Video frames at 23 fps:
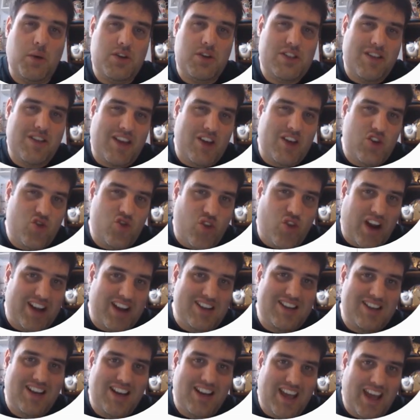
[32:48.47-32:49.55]
us to then
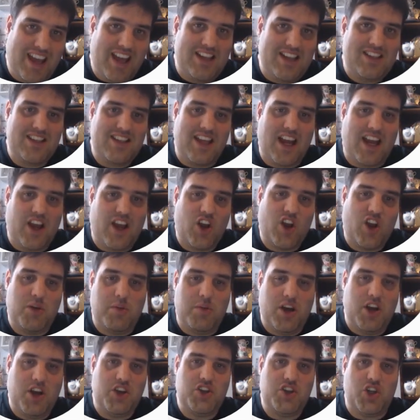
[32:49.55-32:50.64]
translate that
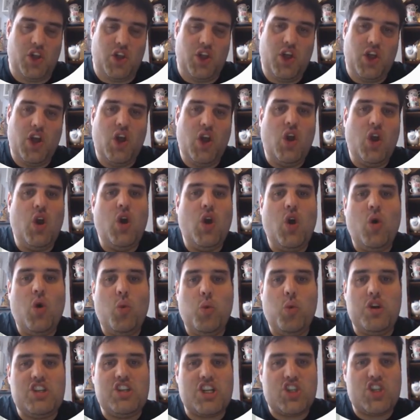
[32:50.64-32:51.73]
commercial,
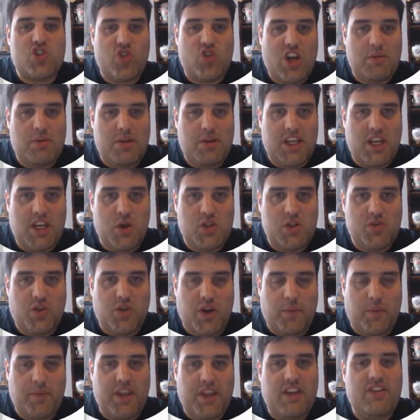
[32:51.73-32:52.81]
which is extremely
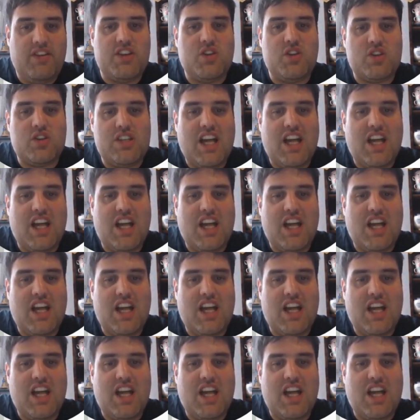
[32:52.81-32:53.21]
useful. If it doesn't